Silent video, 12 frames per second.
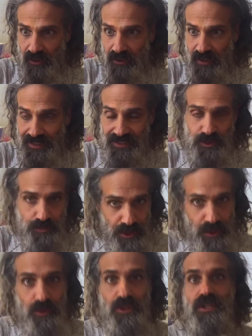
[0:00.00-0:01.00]

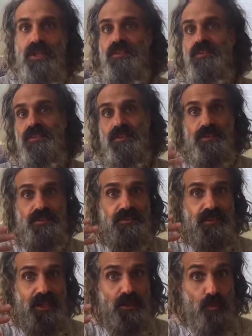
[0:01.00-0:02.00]
experiences
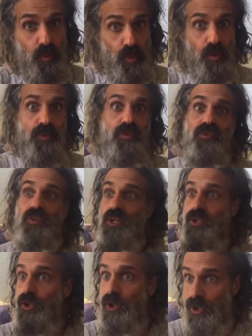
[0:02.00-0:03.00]
and wounds
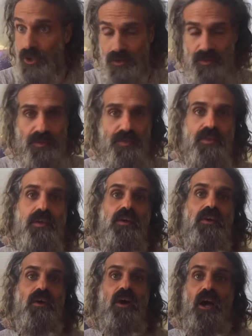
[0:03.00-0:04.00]
and hurts,
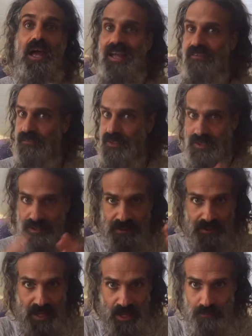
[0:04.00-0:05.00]
everything that
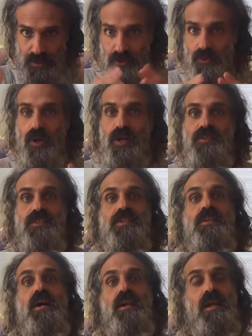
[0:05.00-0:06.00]
happened to us in
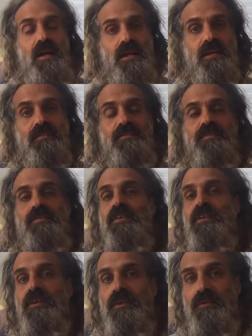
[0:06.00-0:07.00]
our lives
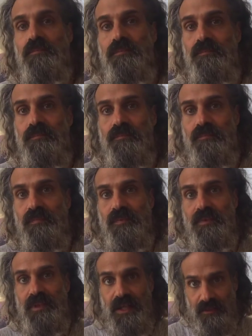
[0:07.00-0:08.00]

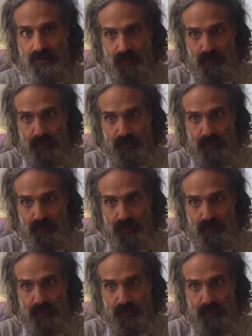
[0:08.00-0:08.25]
that